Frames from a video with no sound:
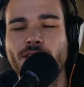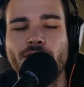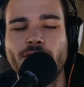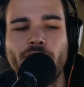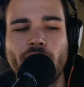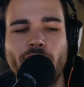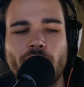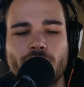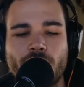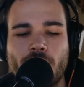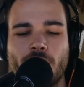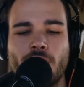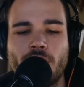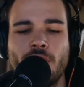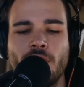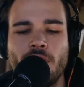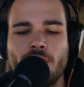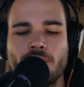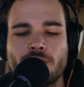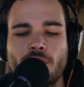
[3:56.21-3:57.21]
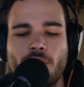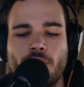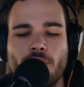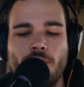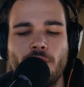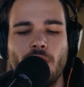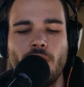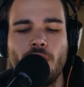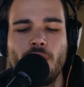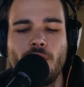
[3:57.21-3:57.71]
like an adventure.
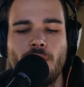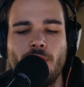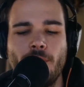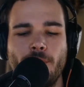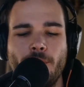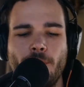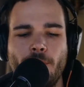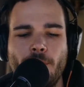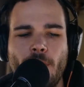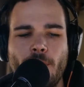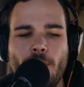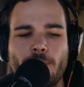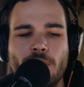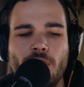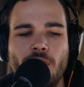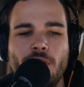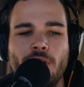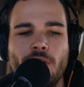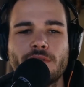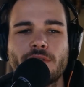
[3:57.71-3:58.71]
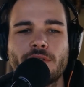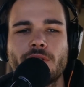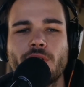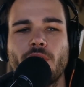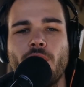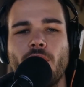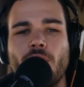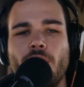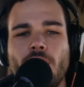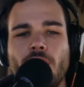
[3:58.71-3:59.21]
So I'm curious,
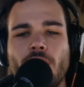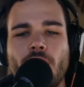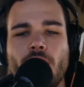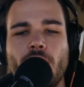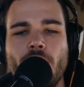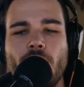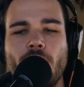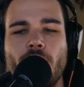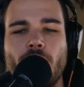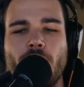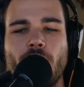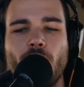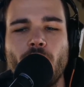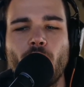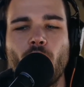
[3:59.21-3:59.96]
I